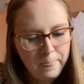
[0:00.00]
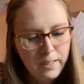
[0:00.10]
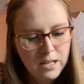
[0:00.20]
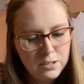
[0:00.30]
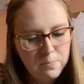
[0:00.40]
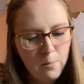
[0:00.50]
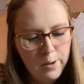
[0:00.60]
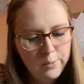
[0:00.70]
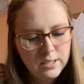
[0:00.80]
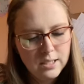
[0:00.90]
His
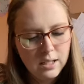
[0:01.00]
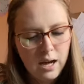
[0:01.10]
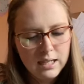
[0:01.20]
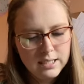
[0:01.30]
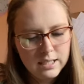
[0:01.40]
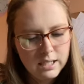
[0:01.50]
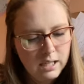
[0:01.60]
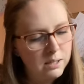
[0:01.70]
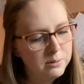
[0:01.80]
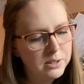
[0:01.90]
boy was lost,
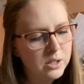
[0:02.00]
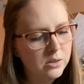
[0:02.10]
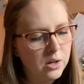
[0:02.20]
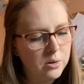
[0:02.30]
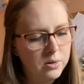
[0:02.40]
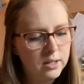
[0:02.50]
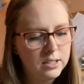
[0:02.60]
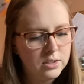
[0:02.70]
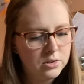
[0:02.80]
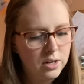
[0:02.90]
he was alone on a
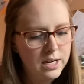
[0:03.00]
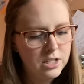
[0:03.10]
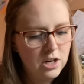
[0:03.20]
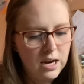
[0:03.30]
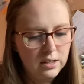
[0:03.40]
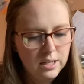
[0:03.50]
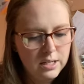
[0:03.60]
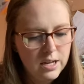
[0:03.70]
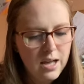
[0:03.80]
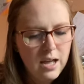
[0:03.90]
strange
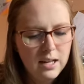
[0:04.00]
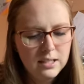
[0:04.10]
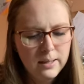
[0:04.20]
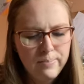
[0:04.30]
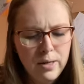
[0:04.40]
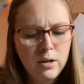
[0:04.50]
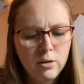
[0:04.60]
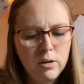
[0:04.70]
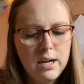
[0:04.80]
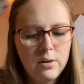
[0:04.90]
island, and something
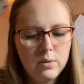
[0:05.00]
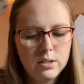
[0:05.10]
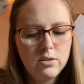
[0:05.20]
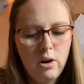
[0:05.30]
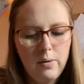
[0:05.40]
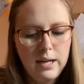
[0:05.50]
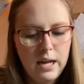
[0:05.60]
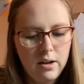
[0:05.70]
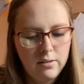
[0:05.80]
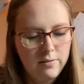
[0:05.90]
green was growing
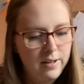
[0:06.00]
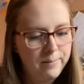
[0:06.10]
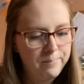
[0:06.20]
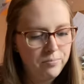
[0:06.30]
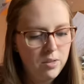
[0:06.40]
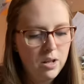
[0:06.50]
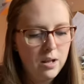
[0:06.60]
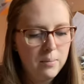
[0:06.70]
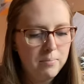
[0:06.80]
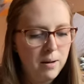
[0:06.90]
out of him.
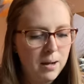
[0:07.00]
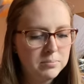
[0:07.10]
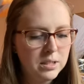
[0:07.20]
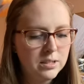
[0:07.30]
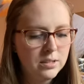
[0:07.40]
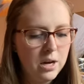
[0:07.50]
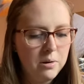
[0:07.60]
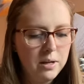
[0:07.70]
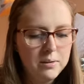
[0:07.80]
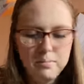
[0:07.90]
Bob didn't know
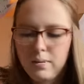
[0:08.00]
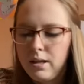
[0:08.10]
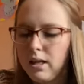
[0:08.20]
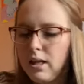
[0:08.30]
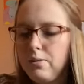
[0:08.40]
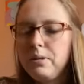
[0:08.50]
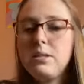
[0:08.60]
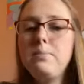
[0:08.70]
it, but he was